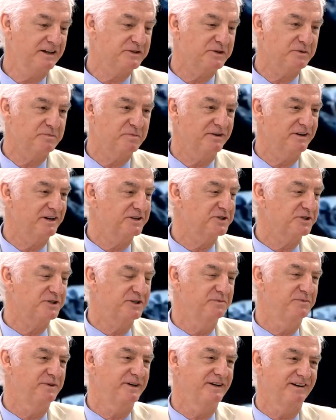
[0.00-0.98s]
it's a pleasure
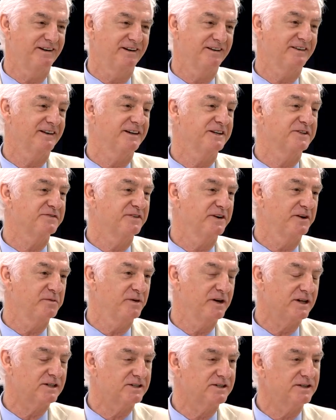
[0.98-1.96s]
to be here. Thanks very
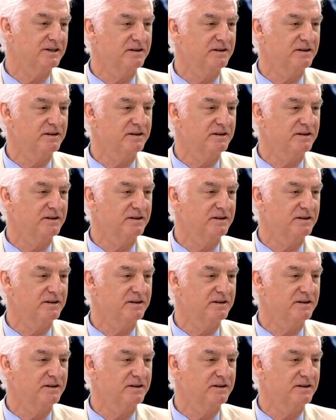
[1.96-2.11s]
much.